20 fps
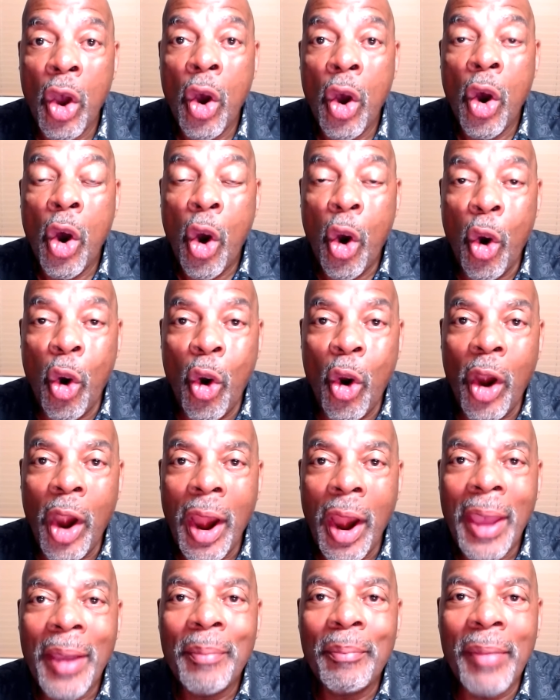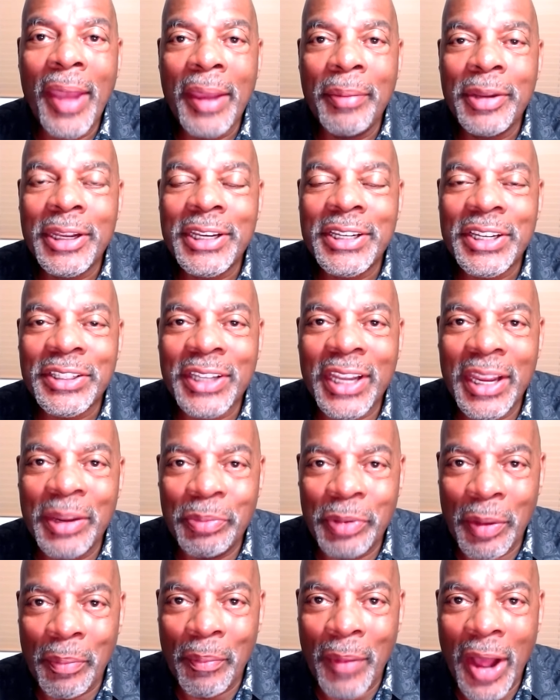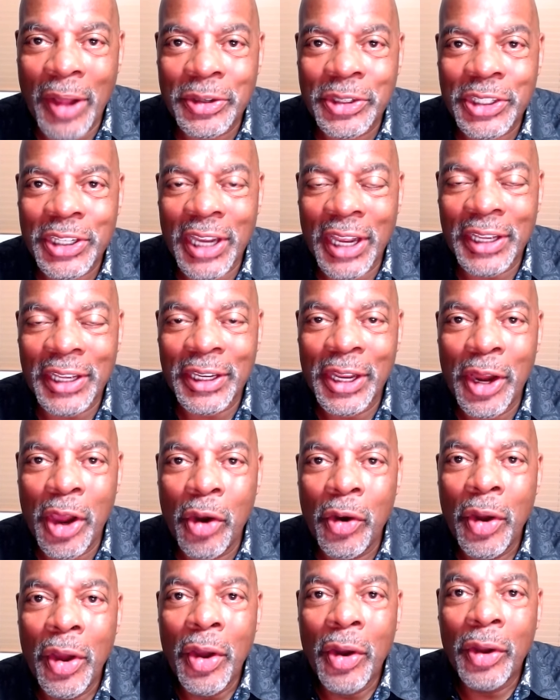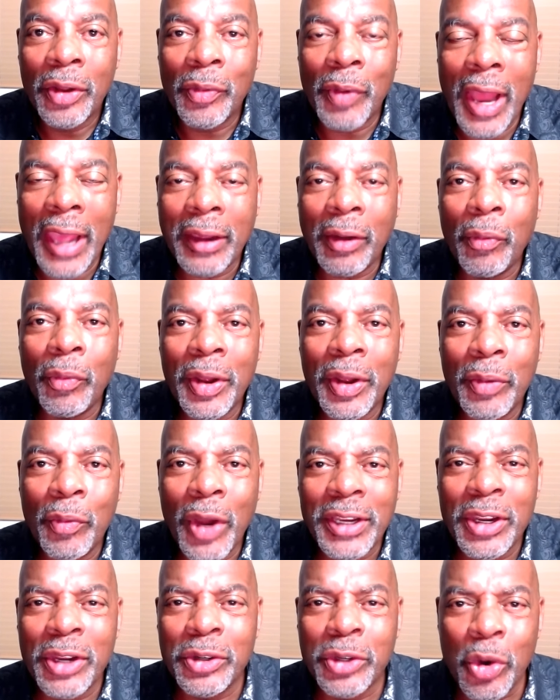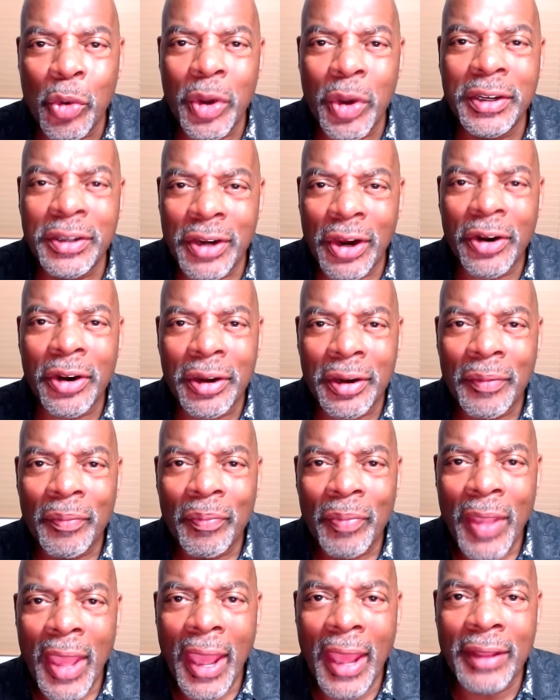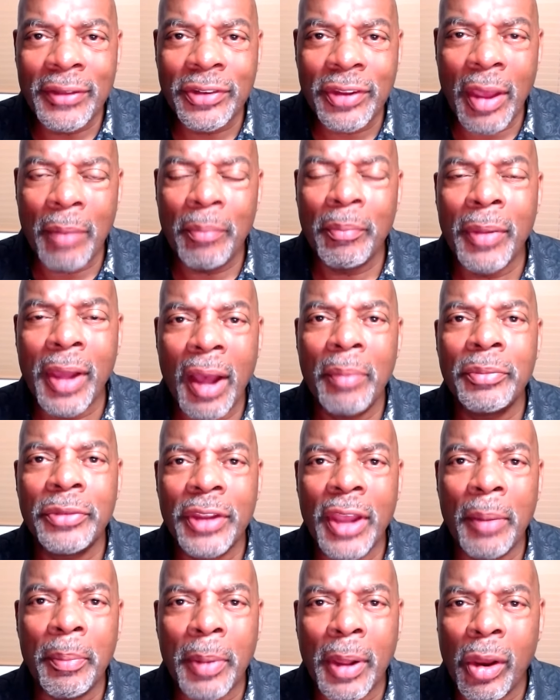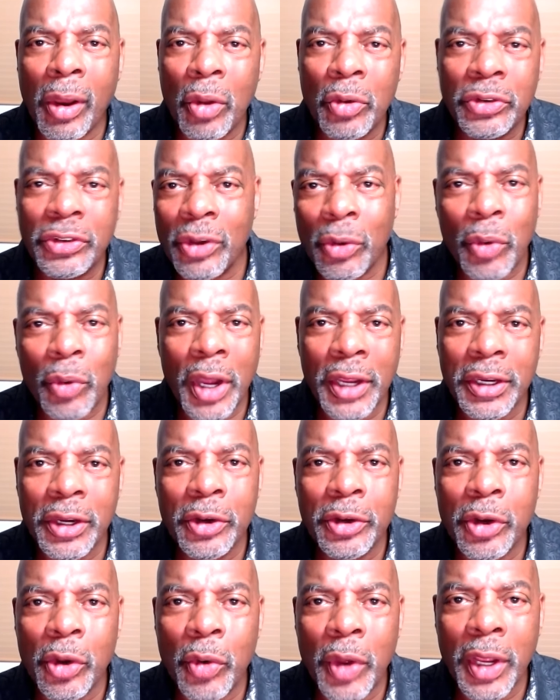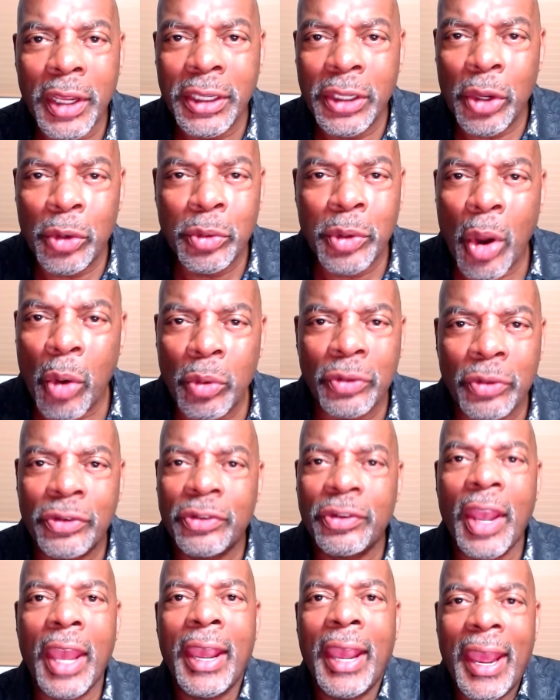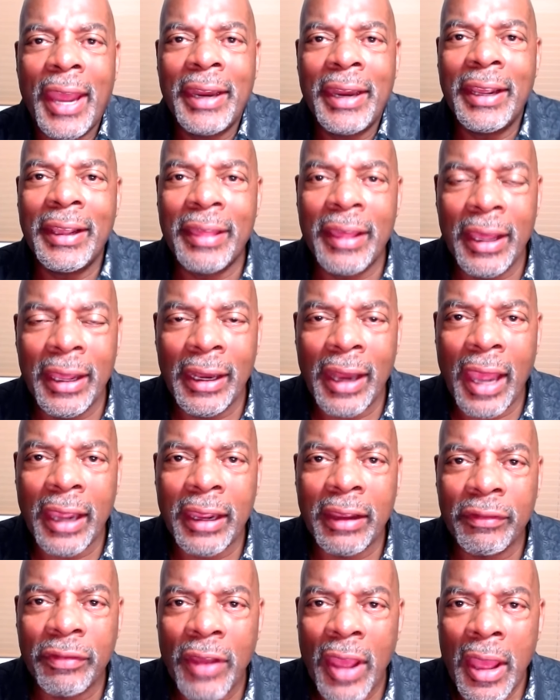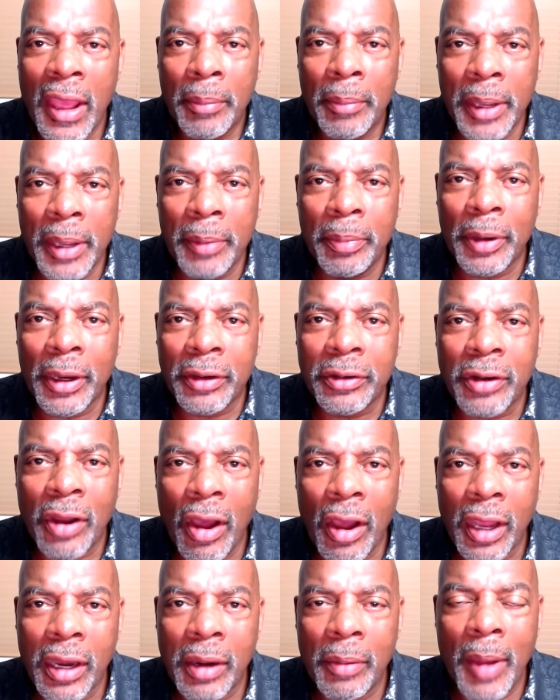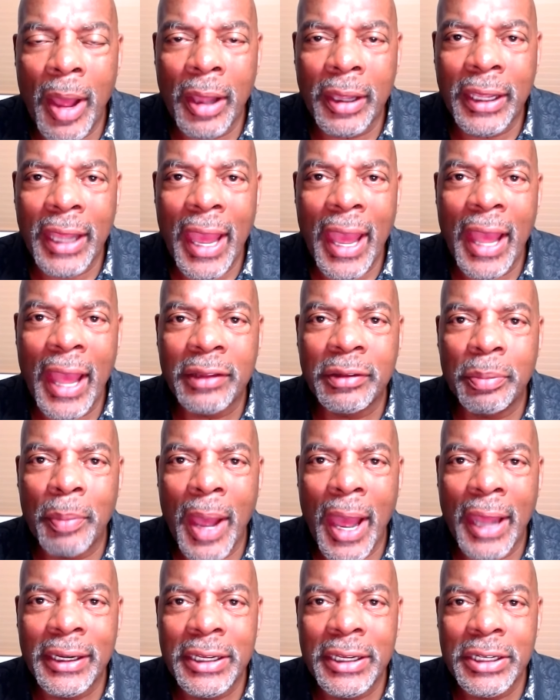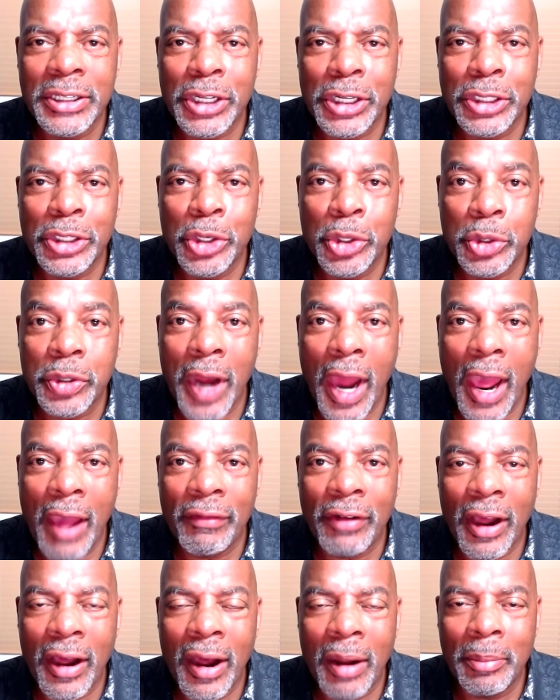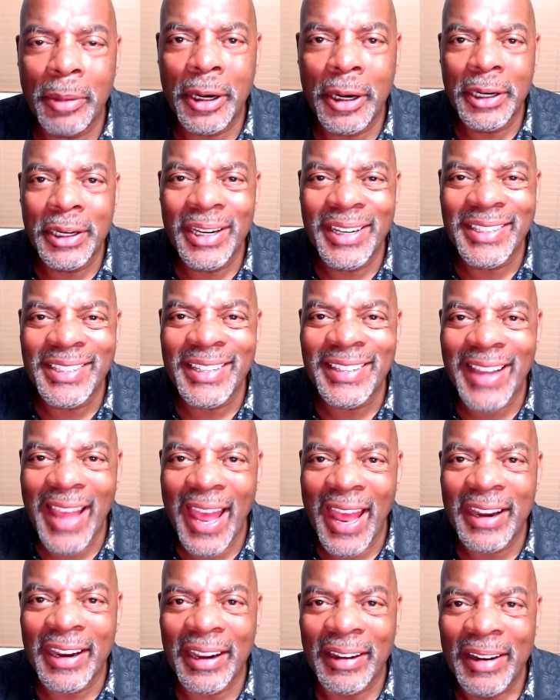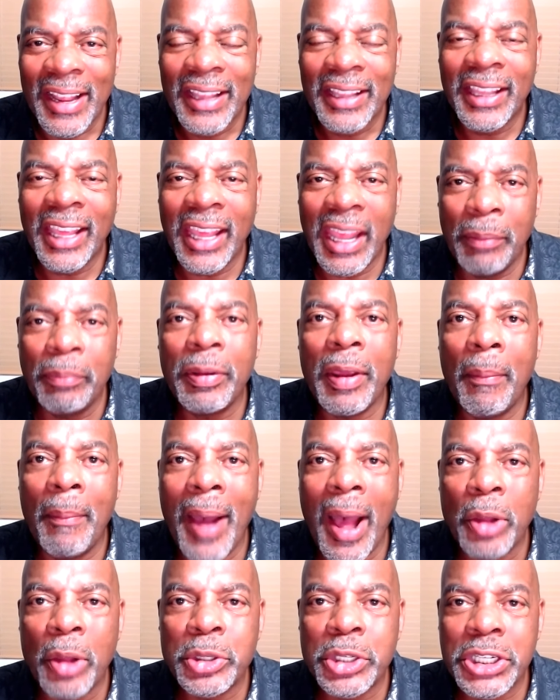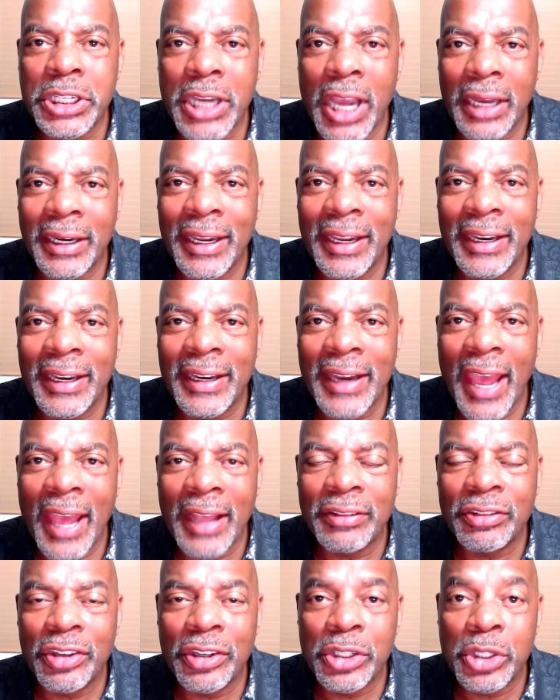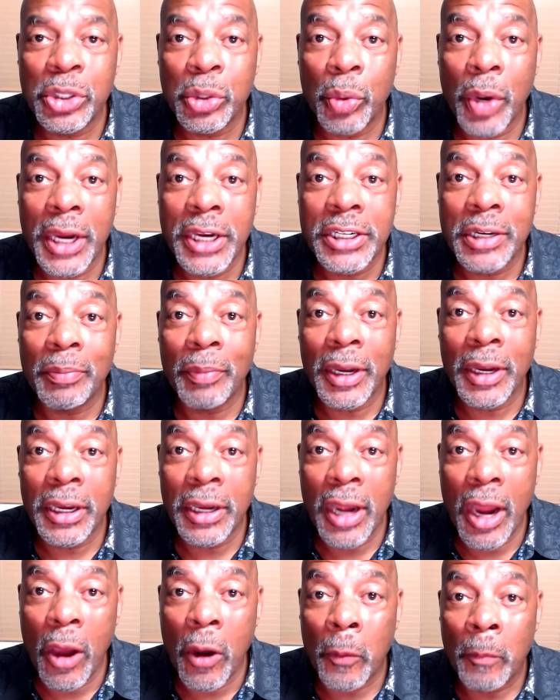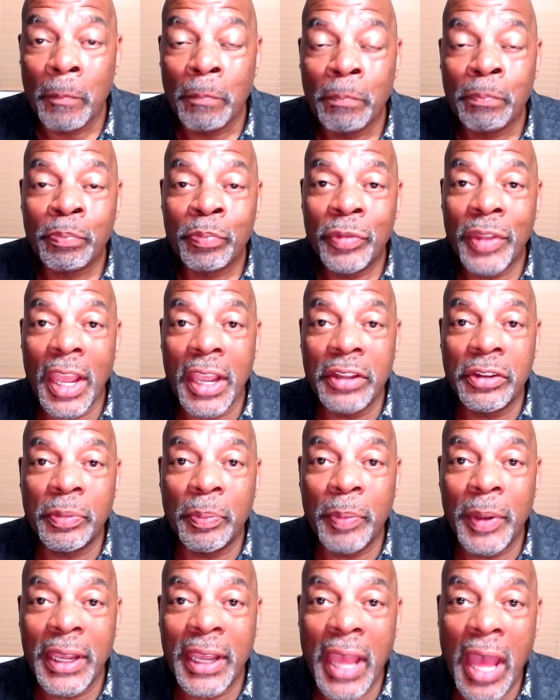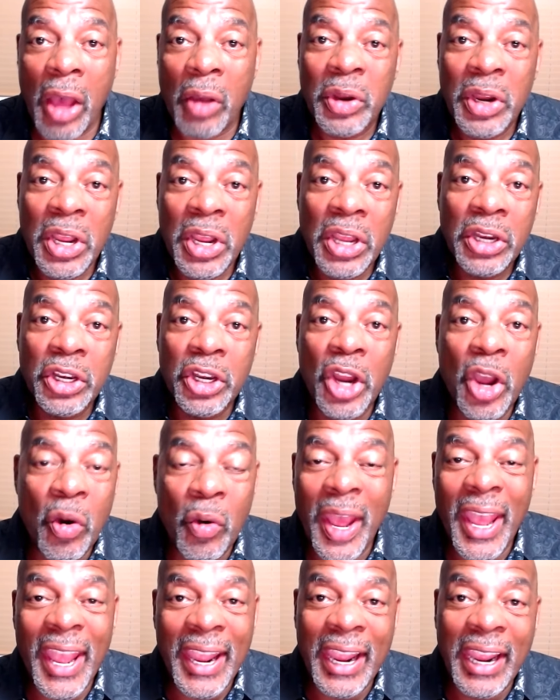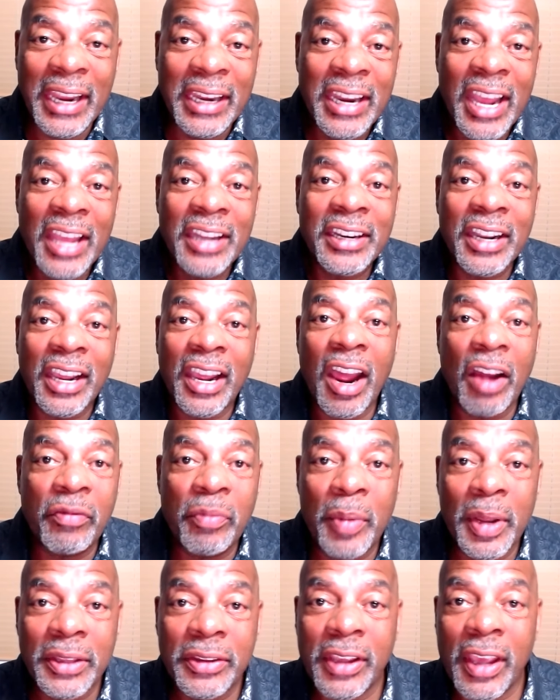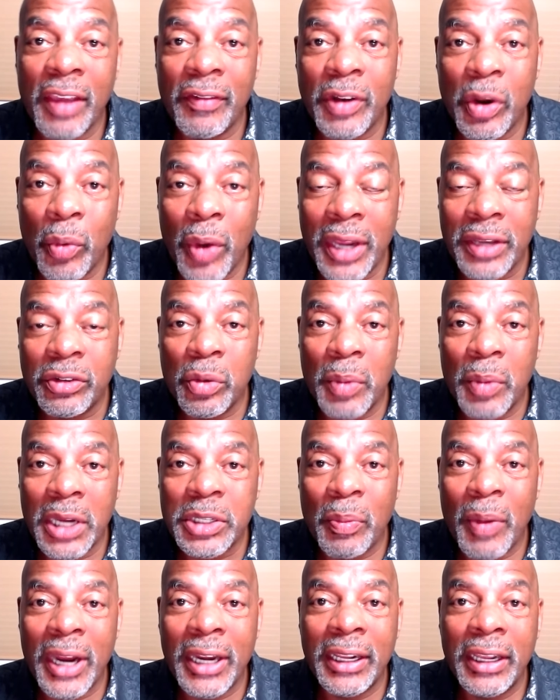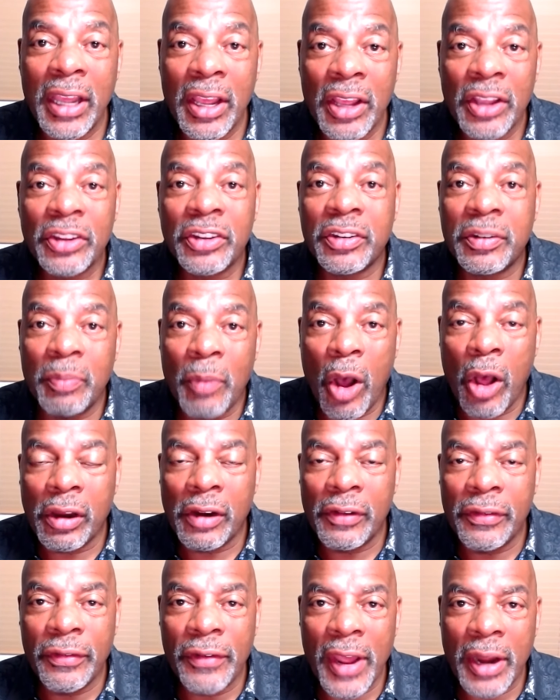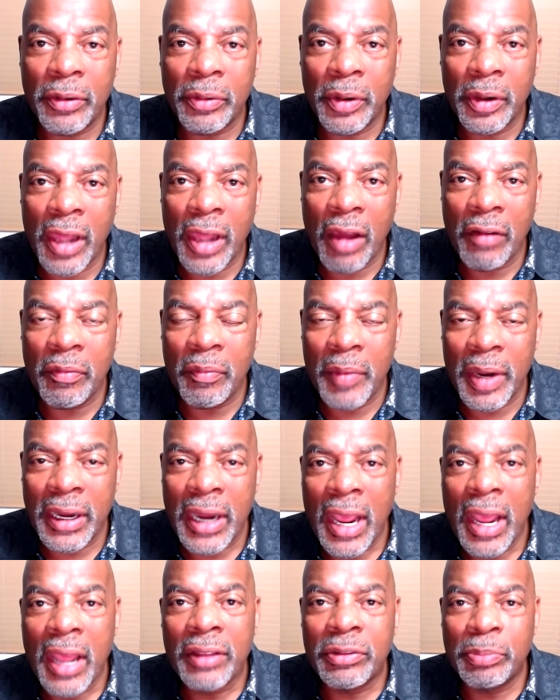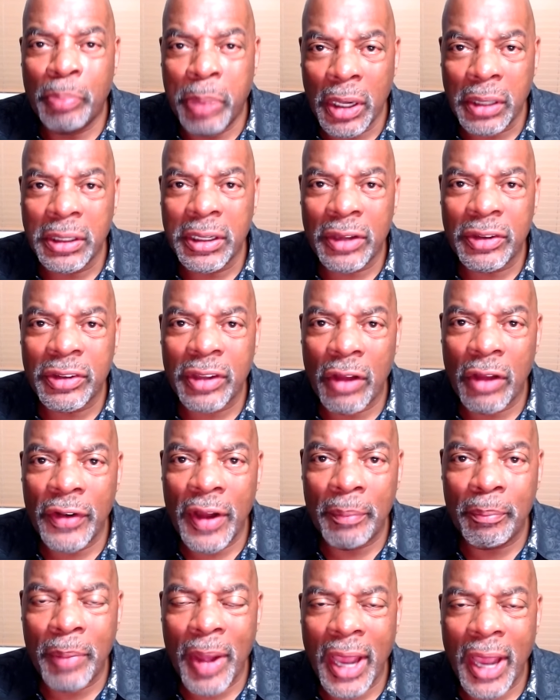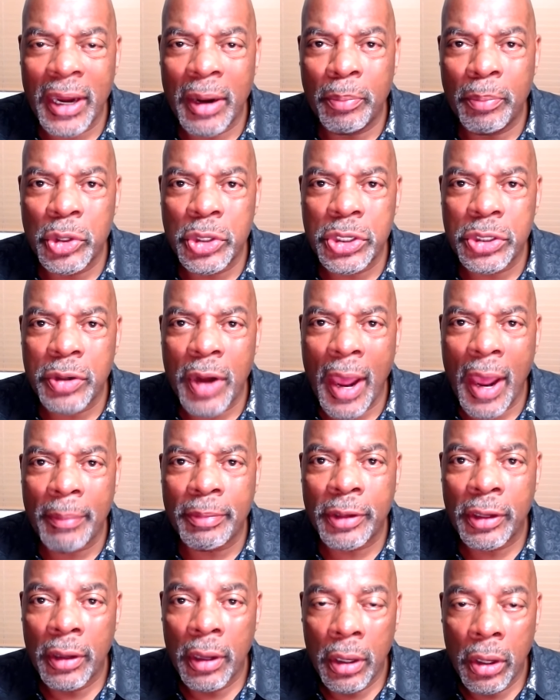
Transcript: Or maybe just keep your mouth shut. You know, like when you're doing dirt and something comes up close to what you're doing, you don't say anything. Like if people are talking about gas mileage and you drive a Hummer, just kind of keep your mouth shut in that situation. But no, they speak out. No aid. The government's giving away too much money. Smaller federal government. Pull yourself up by your bootstraps.